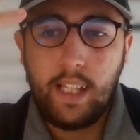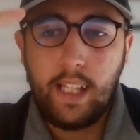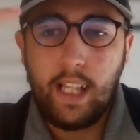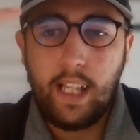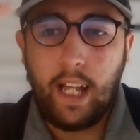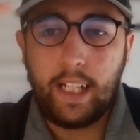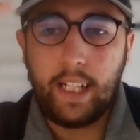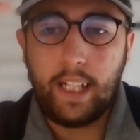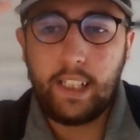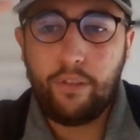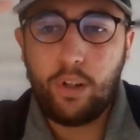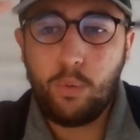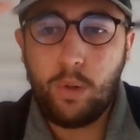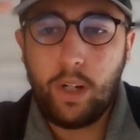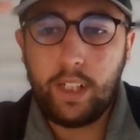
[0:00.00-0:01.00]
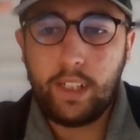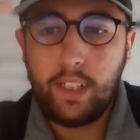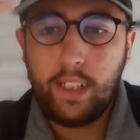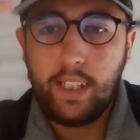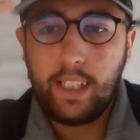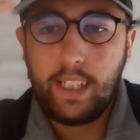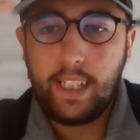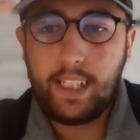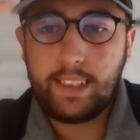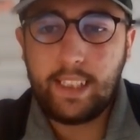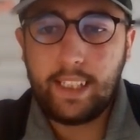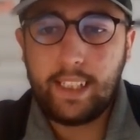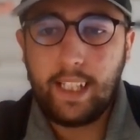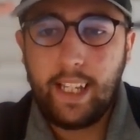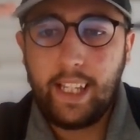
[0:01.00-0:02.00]
And the fourth one is
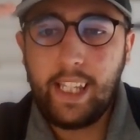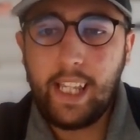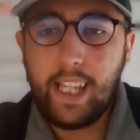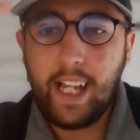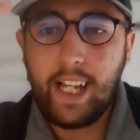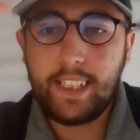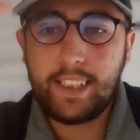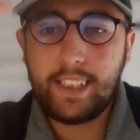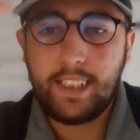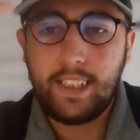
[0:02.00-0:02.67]
that he has